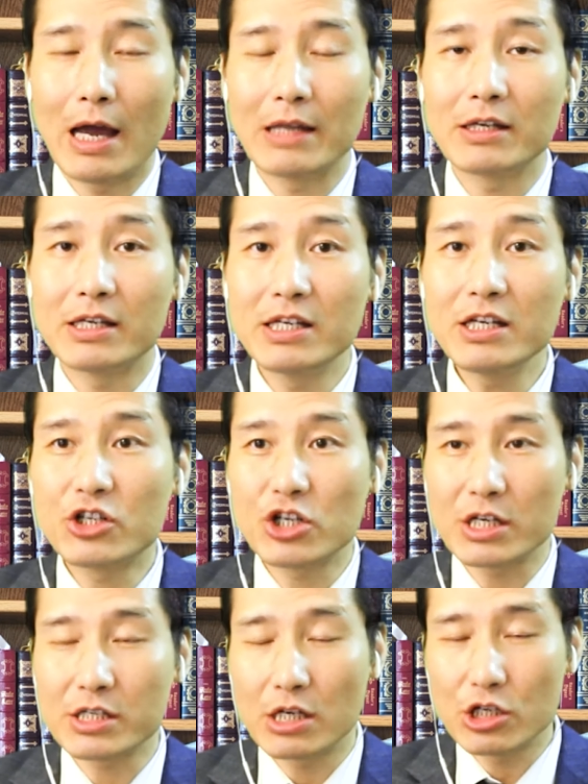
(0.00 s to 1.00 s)
And he
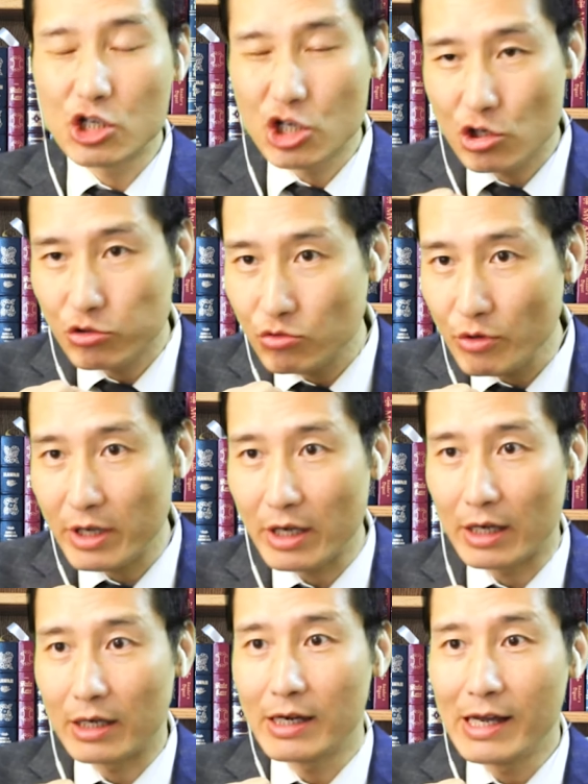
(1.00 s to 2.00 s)
just
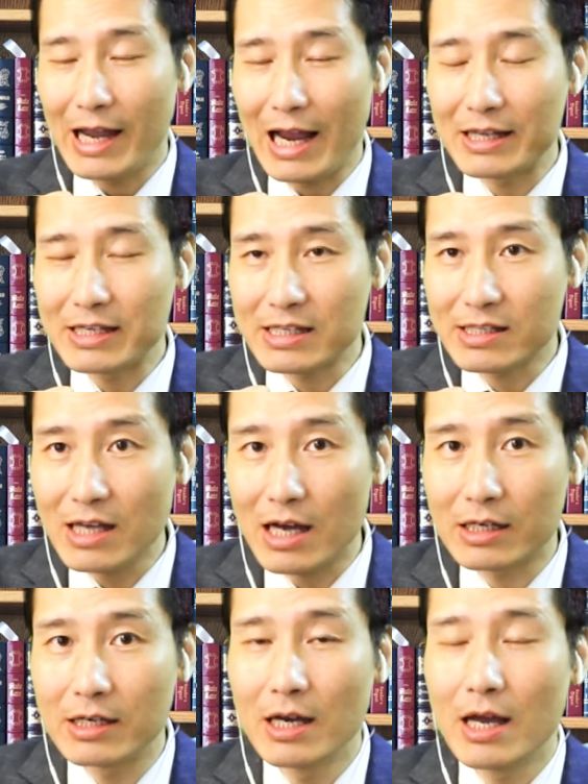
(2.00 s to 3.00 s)
chewing and
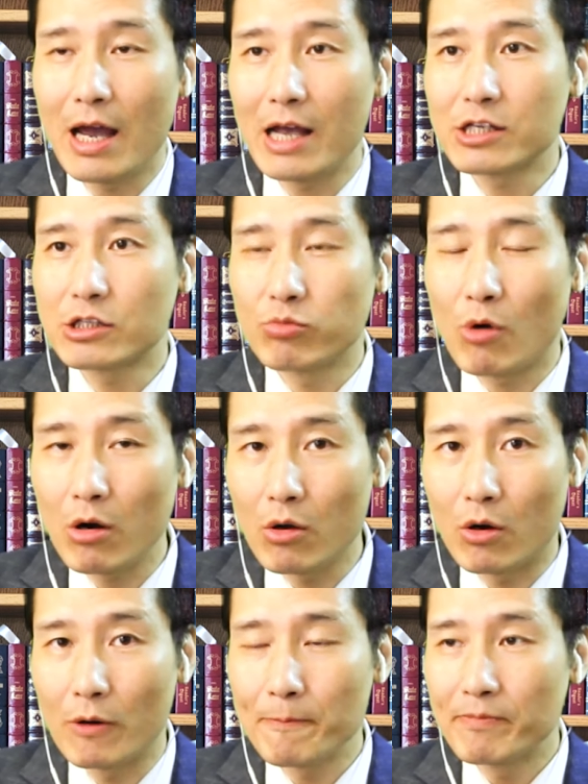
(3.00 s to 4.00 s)
suck and
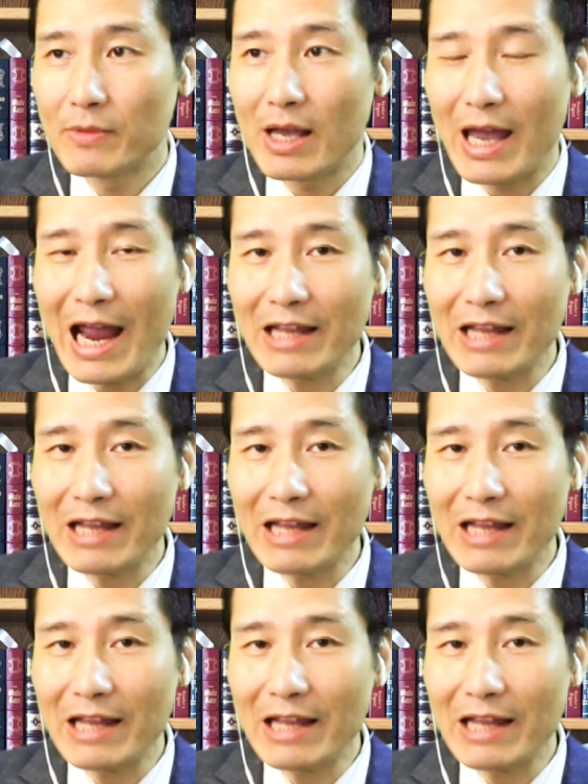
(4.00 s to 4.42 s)
swallow